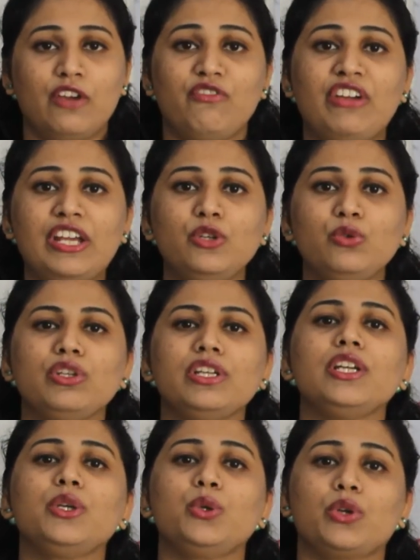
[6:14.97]
When you
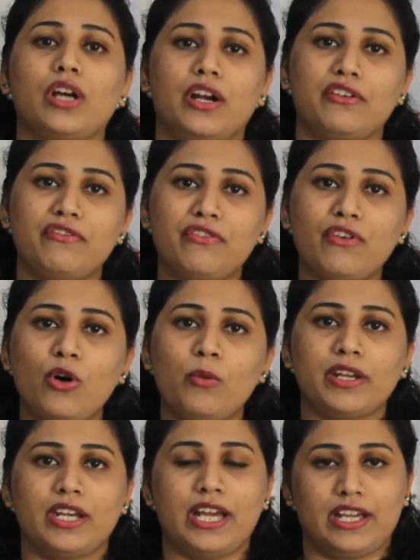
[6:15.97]
need to confirm
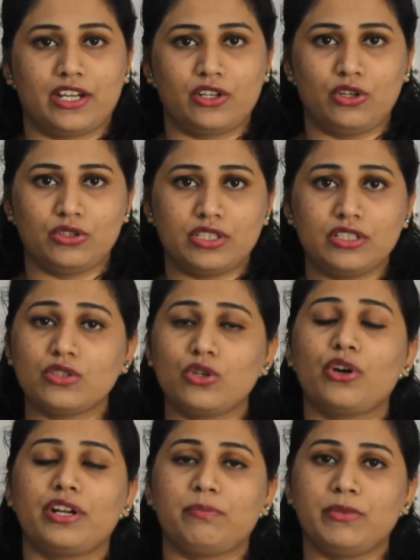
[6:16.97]
a diagnosis
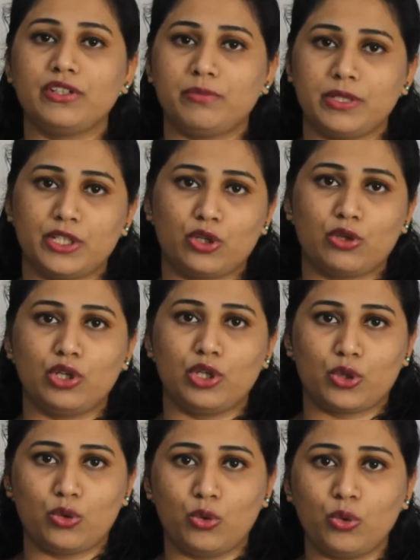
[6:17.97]
or a
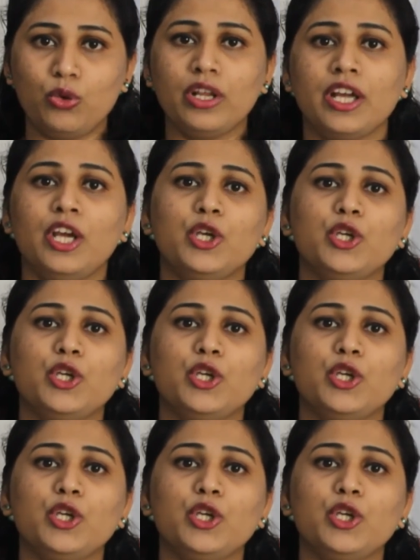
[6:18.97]
particular code,